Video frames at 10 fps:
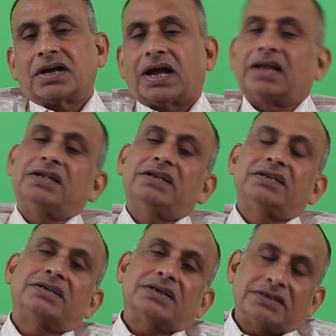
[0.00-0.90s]
And in
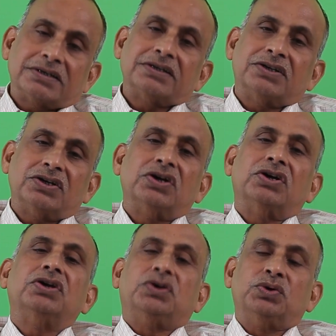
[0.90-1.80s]
return,
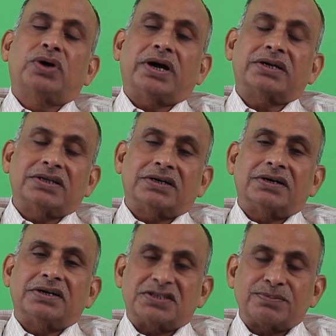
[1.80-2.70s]
you get the
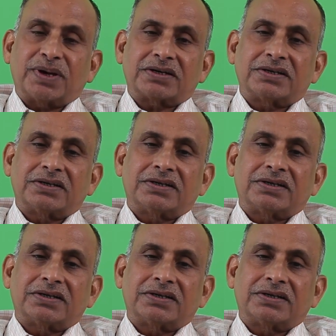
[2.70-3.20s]
respect.